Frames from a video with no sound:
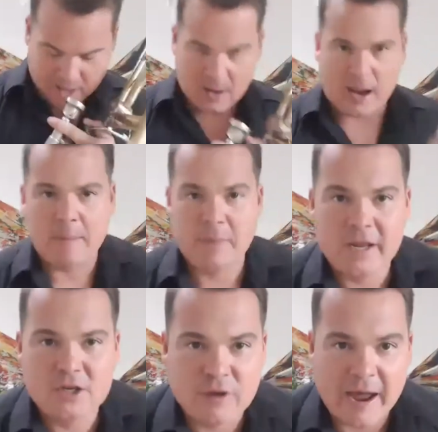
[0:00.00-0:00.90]
I'm gonna
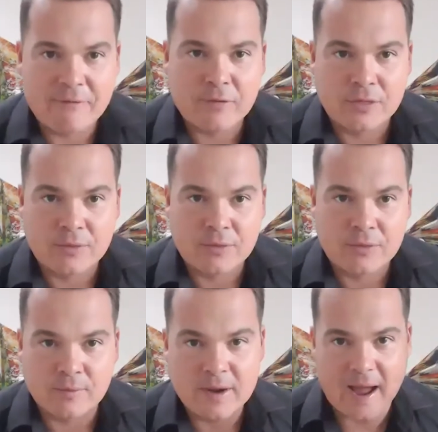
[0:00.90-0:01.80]
try for
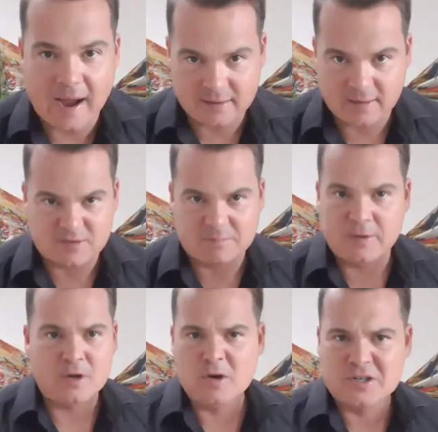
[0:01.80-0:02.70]
3 octaves.
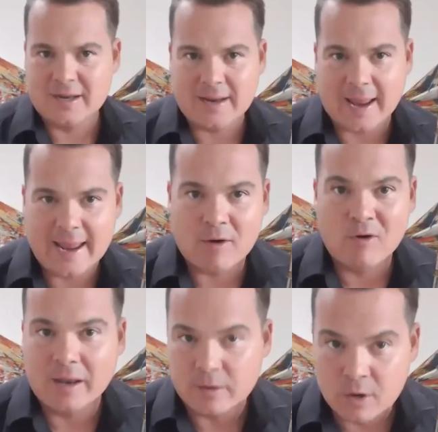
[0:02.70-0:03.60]
Usually I can't really
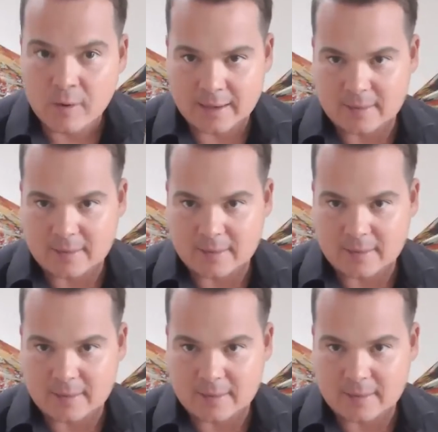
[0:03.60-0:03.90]
do it.